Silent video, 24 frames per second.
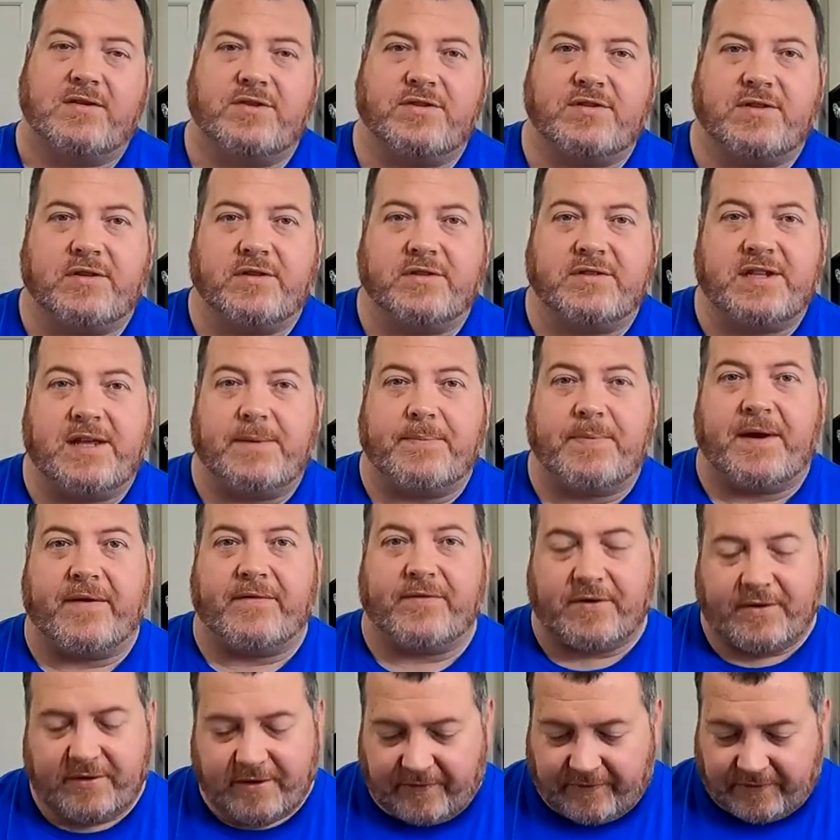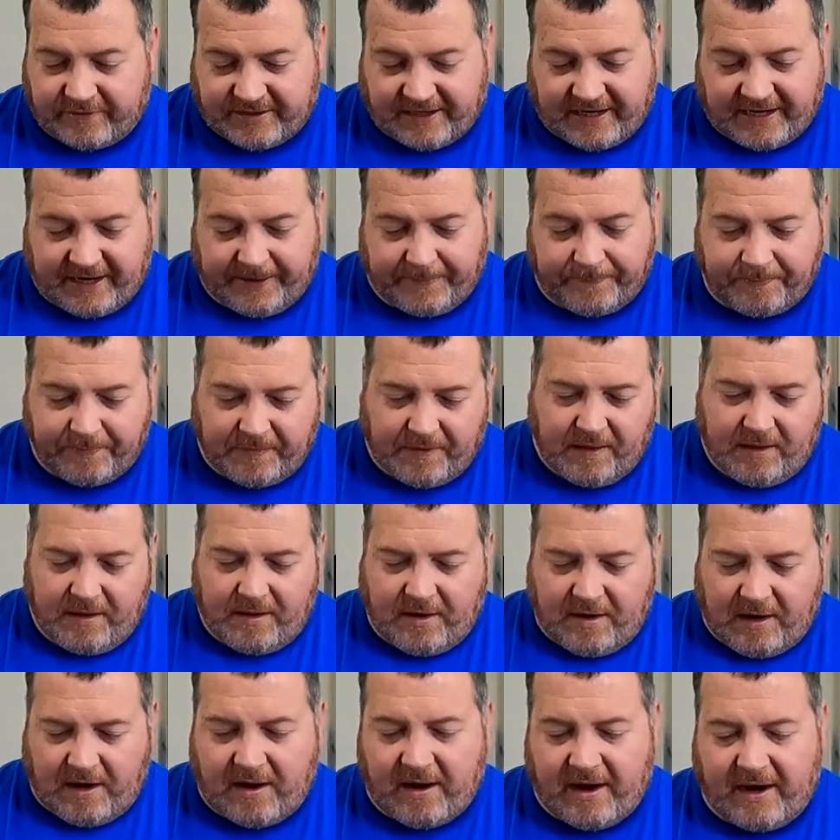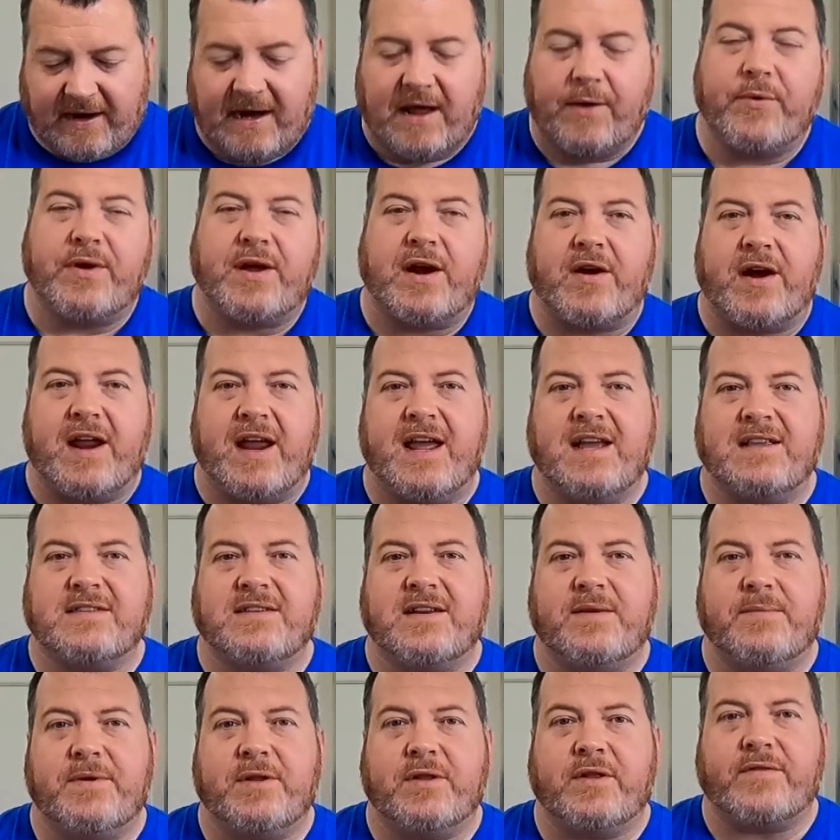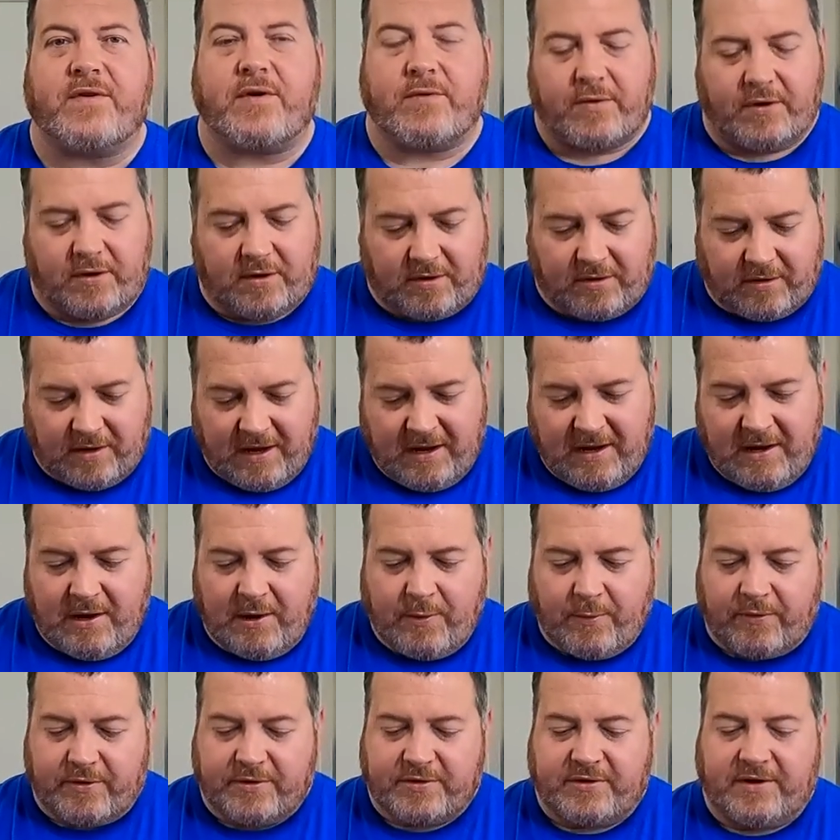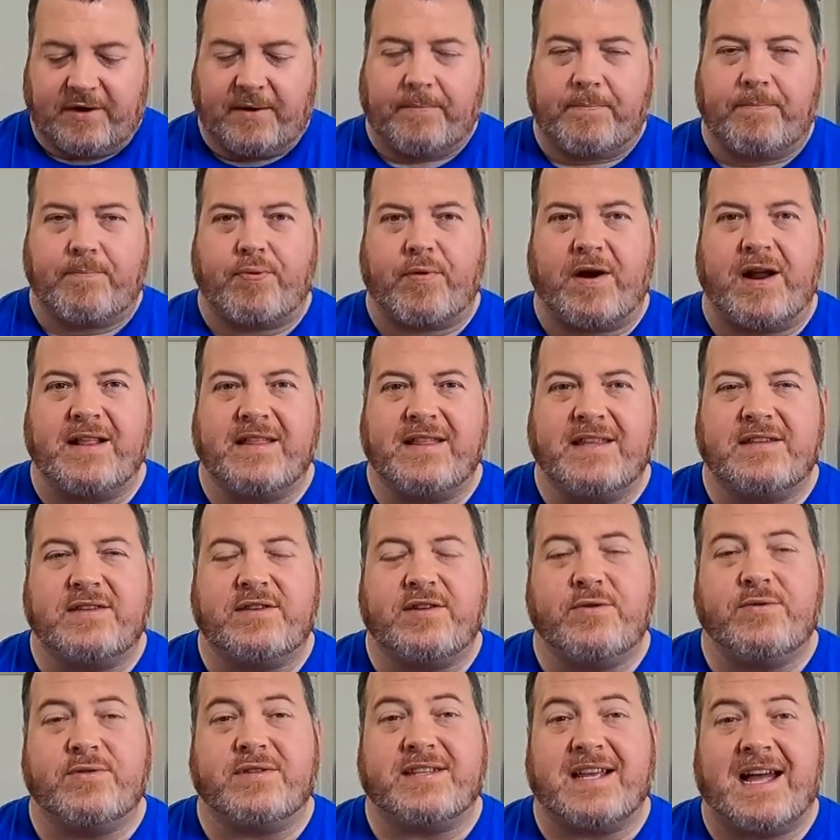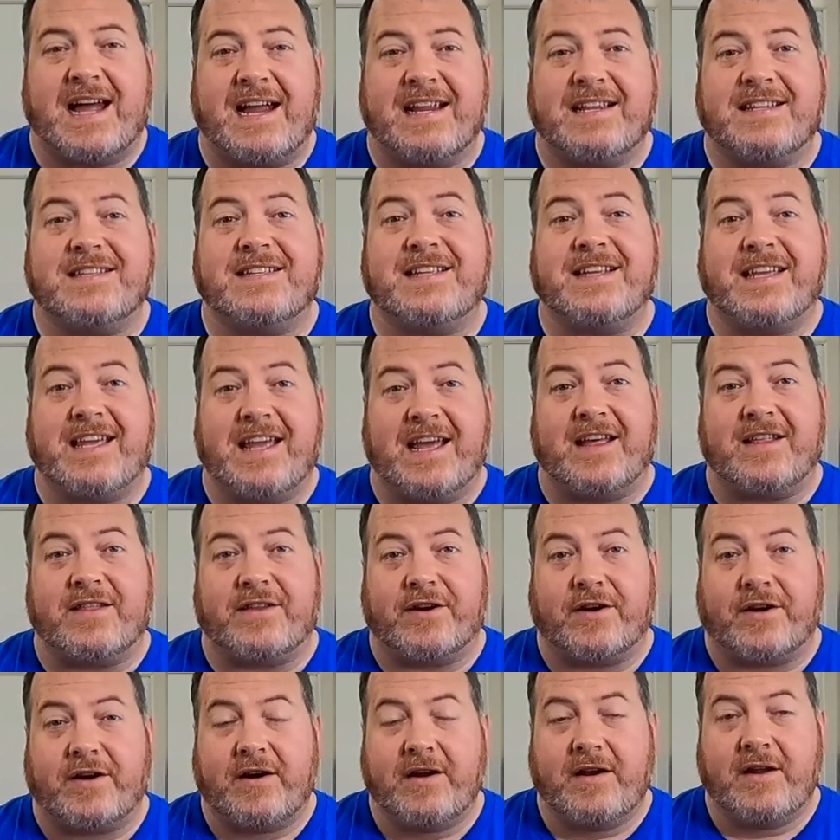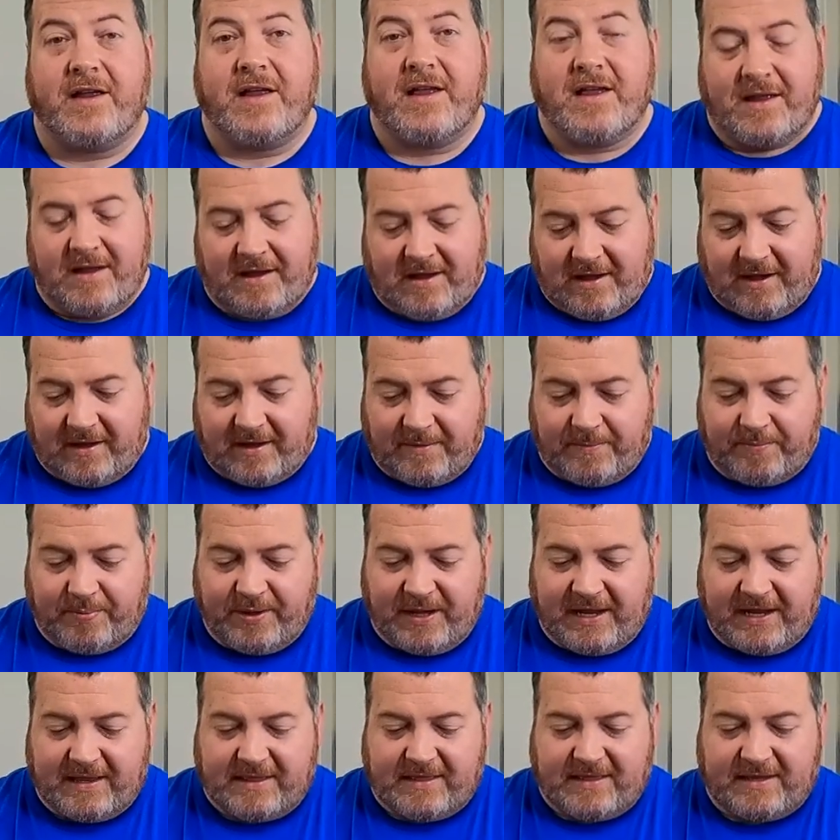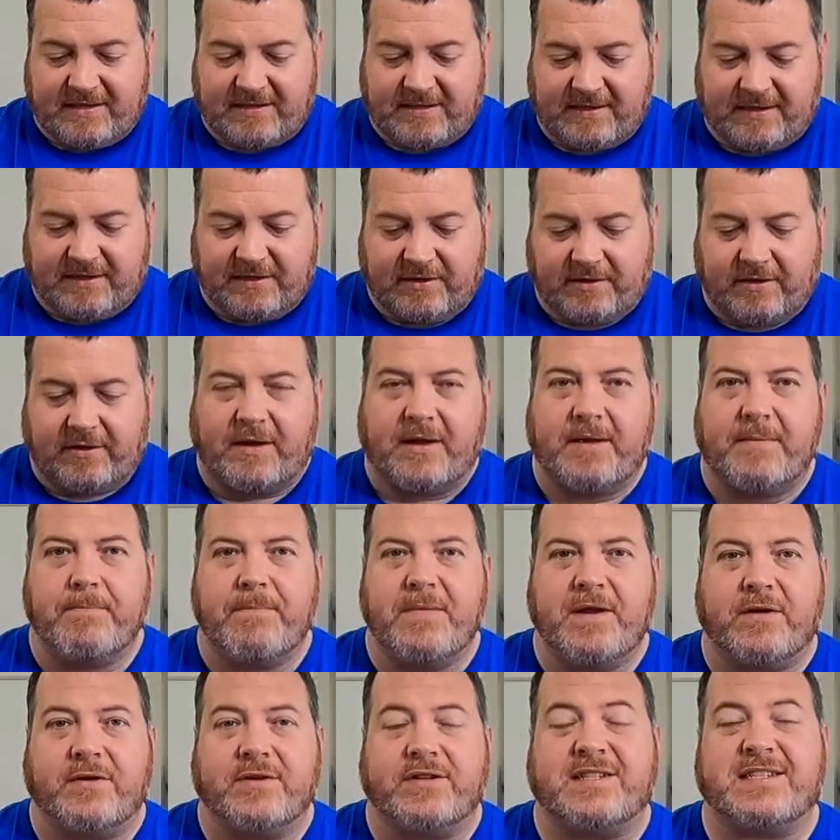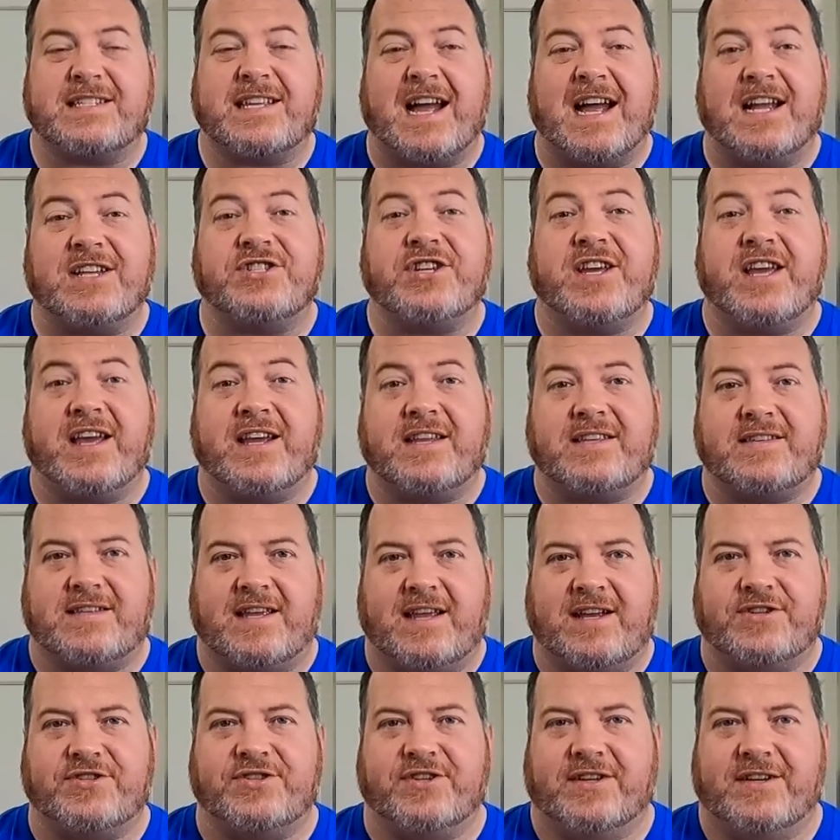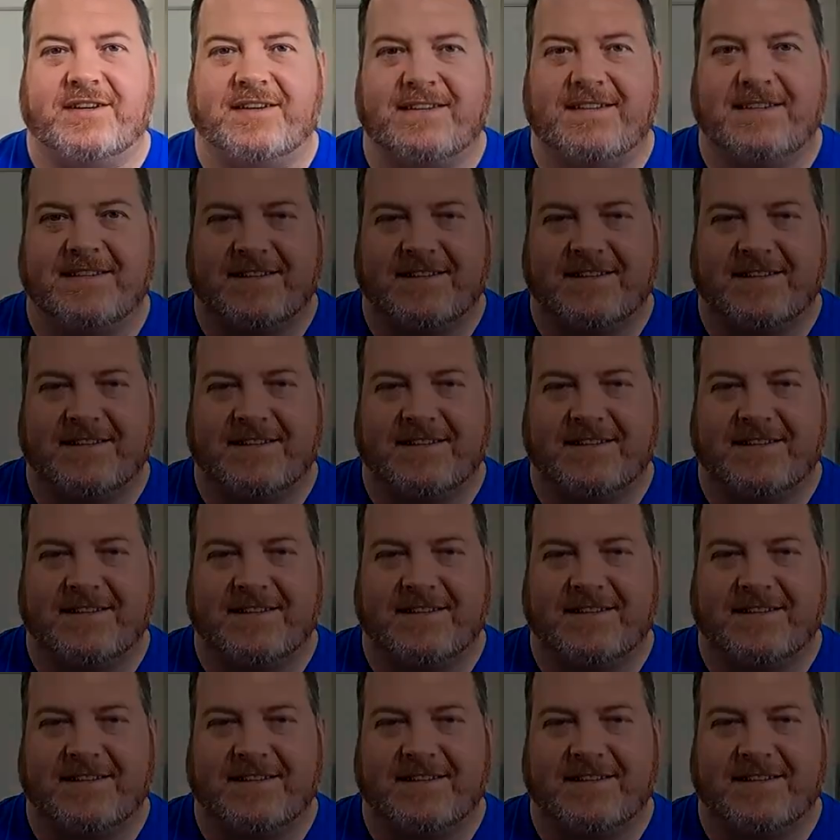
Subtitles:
Just a little tip I've learned over time. All right, now we got our eggs in the middle of our roll. We're just going to bring these two sides together and complete this little middle Scotch egg section.